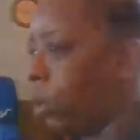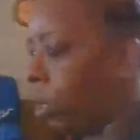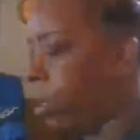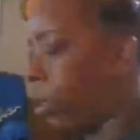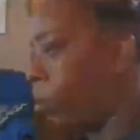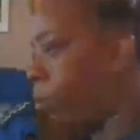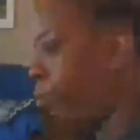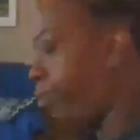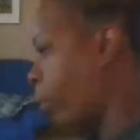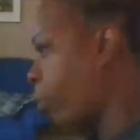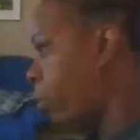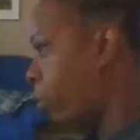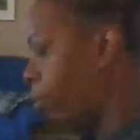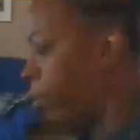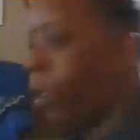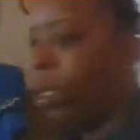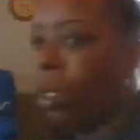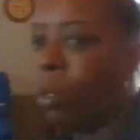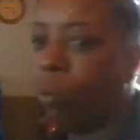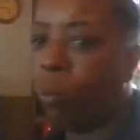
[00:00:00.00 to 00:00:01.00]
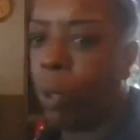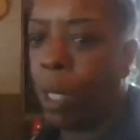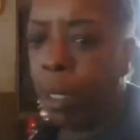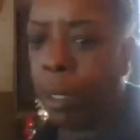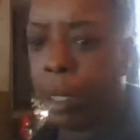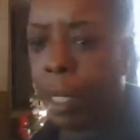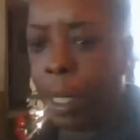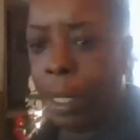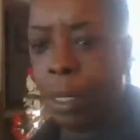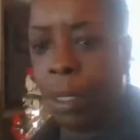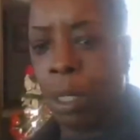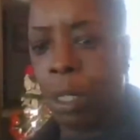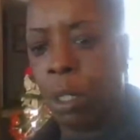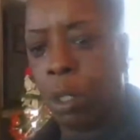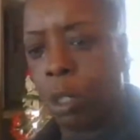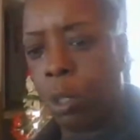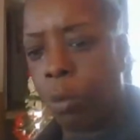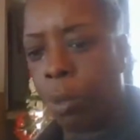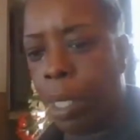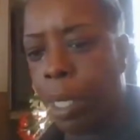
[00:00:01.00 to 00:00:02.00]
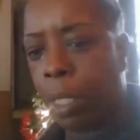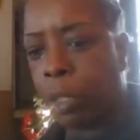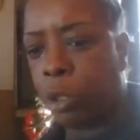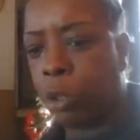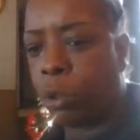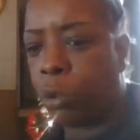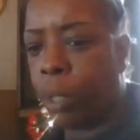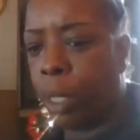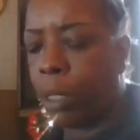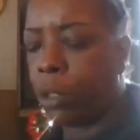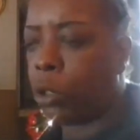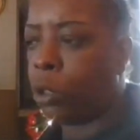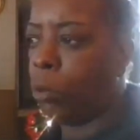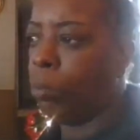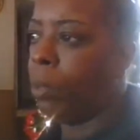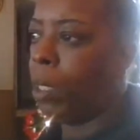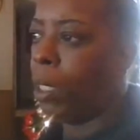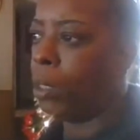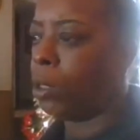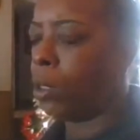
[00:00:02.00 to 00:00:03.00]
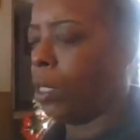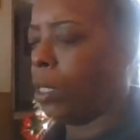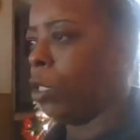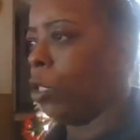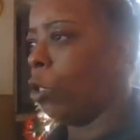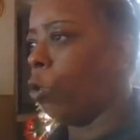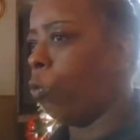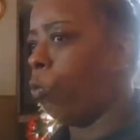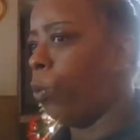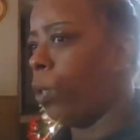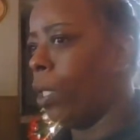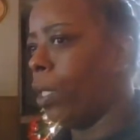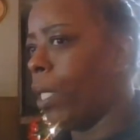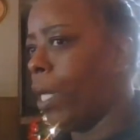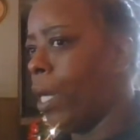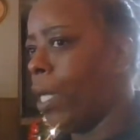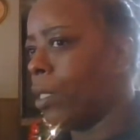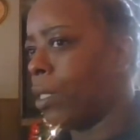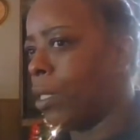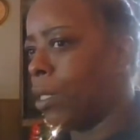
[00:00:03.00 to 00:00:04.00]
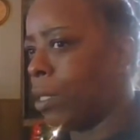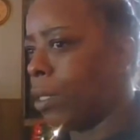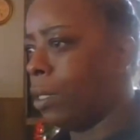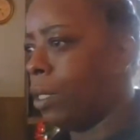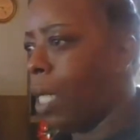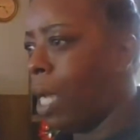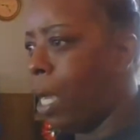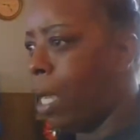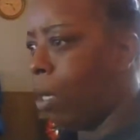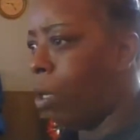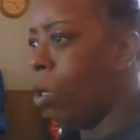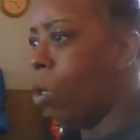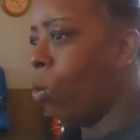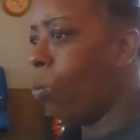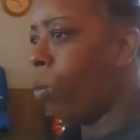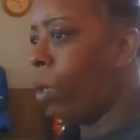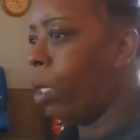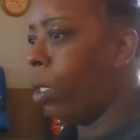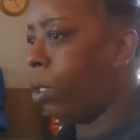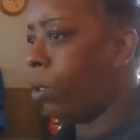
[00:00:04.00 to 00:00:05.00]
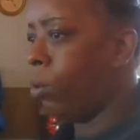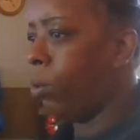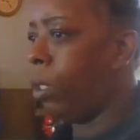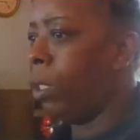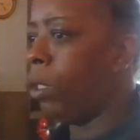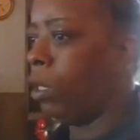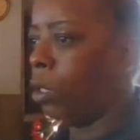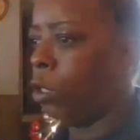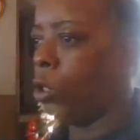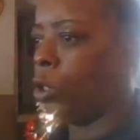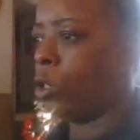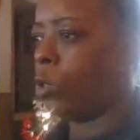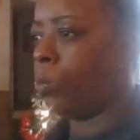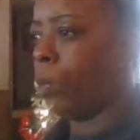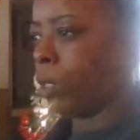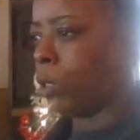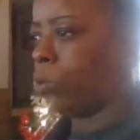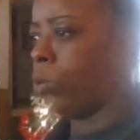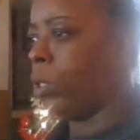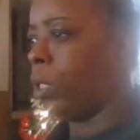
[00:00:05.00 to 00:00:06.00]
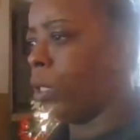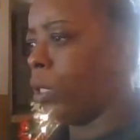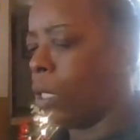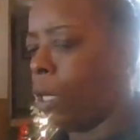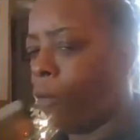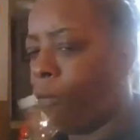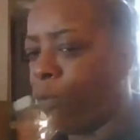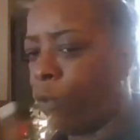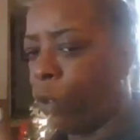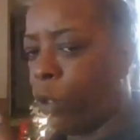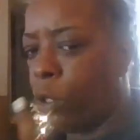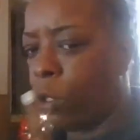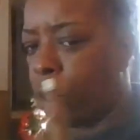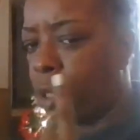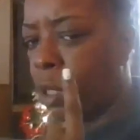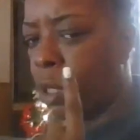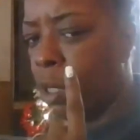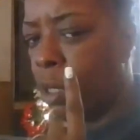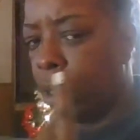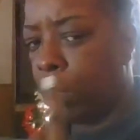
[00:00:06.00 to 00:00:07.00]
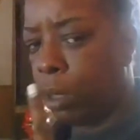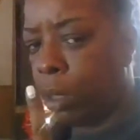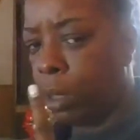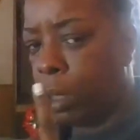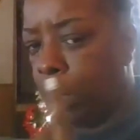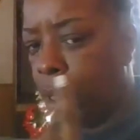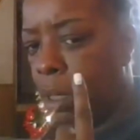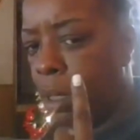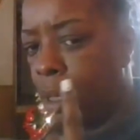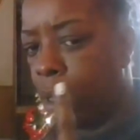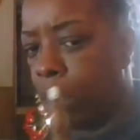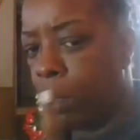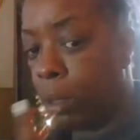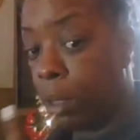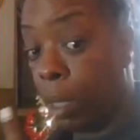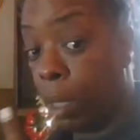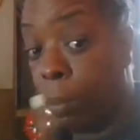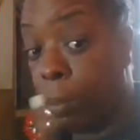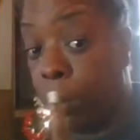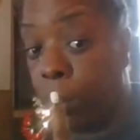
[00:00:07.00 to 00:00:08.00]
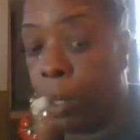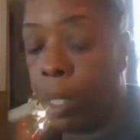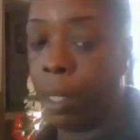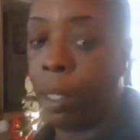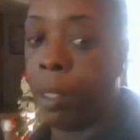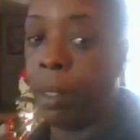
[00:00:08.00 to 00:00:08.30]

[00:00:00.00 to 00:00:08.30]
drinking. Boom. One day you realize you drank too much, and you realize this is not what you need to do, especially get that first DWI.